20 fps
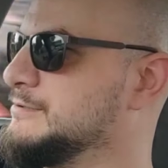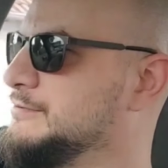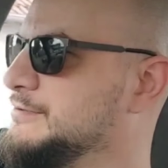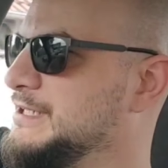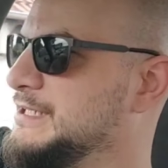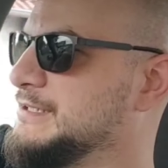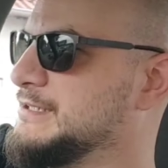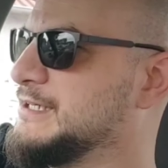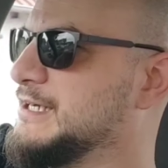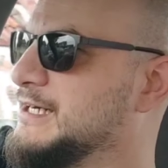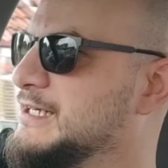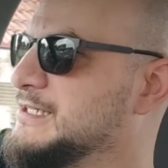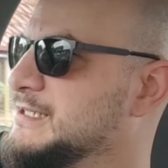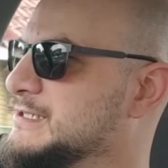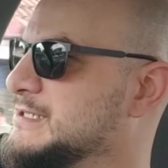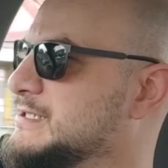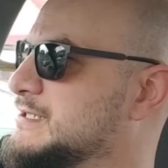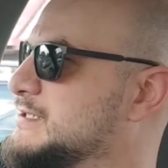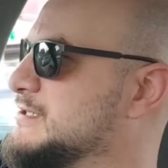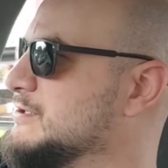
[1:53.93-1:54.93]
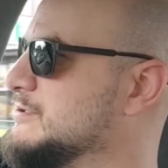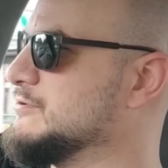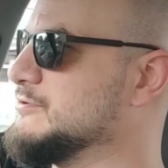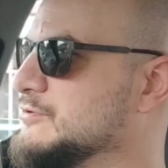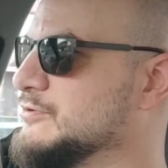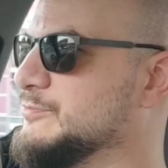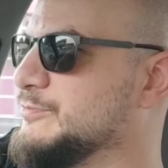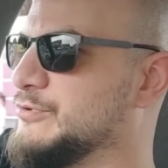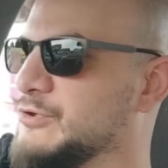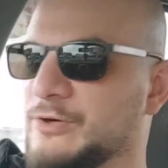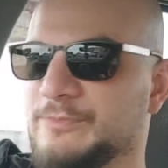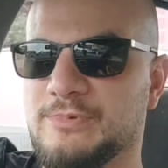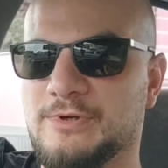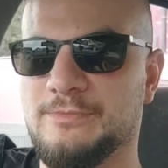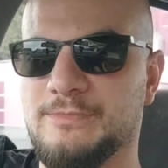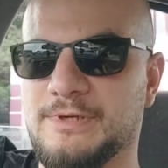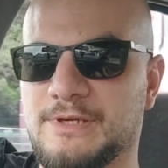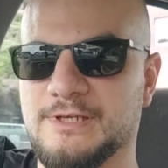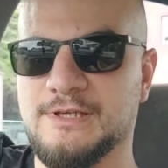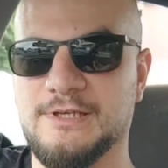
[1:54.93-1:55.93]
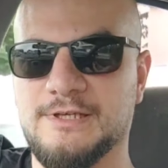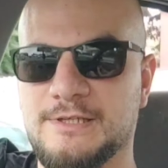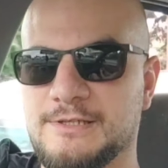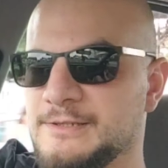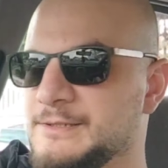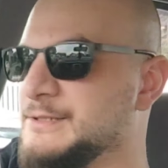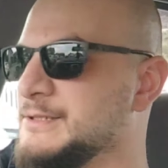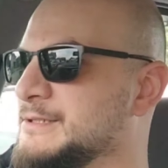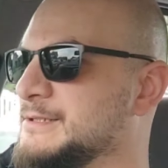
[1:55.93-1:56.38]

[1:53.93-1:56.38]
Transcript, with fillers: red cars so probably